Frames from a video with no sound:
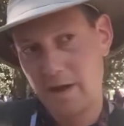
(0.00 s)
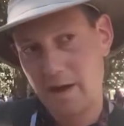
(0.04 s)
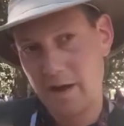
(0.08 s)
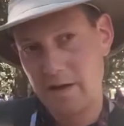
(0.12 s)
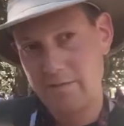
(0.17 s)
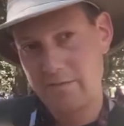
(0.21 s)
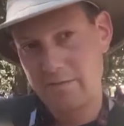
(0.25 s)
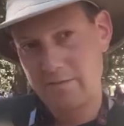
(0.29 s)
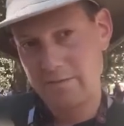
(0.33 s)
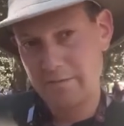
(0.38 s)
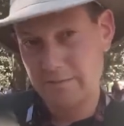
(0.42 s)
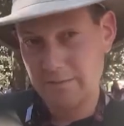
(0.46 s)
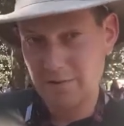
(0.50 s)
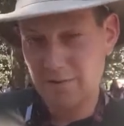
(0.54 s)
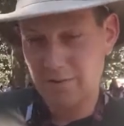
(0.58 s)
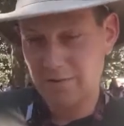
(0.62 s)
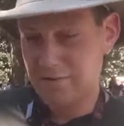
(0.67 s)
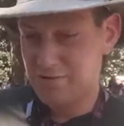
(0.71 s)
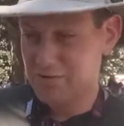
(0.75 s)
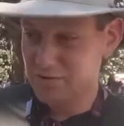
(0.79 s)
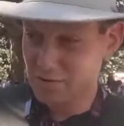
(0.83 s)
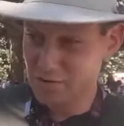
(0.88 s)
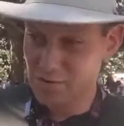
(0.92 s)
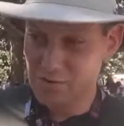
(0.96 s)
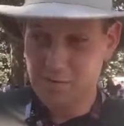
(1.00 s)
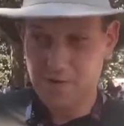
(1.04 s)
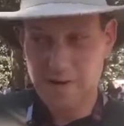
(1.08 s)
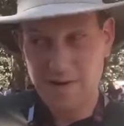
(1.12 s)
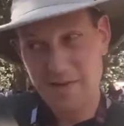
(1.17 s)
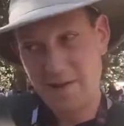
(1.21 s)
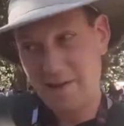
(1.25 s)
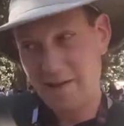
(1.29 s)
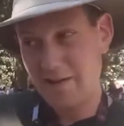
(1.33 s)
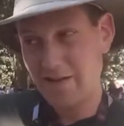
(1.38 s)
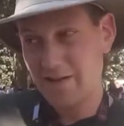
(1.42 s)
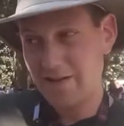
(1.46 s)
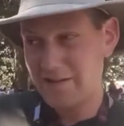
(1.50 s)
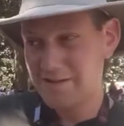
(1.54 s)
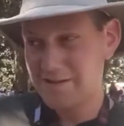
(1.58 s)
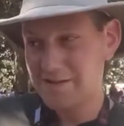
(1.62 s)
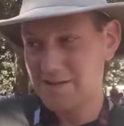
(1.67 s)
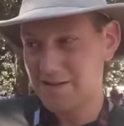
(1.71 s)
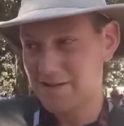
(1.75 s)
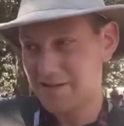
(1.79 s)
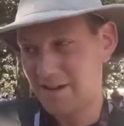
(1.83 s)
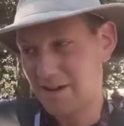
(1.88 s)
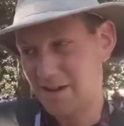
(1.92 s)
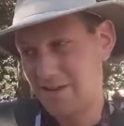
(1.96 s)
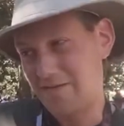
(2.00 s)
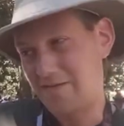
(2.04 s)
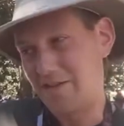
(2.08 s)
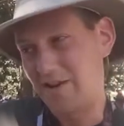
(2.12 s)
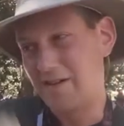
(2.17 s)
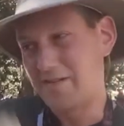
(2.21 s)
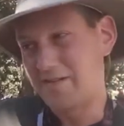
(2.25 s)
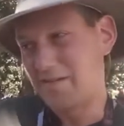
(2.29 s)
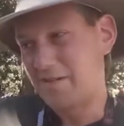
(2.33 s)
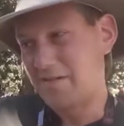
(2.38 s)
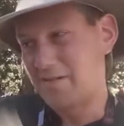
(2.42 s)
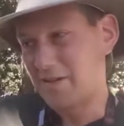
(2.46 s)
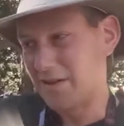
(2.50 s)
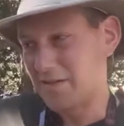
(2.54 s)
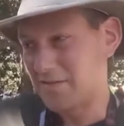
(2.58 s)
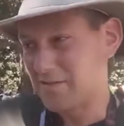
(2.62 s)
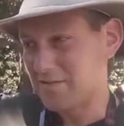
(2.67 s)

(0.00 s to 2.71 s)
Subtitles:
I'm not sure we're the largest. I don't know.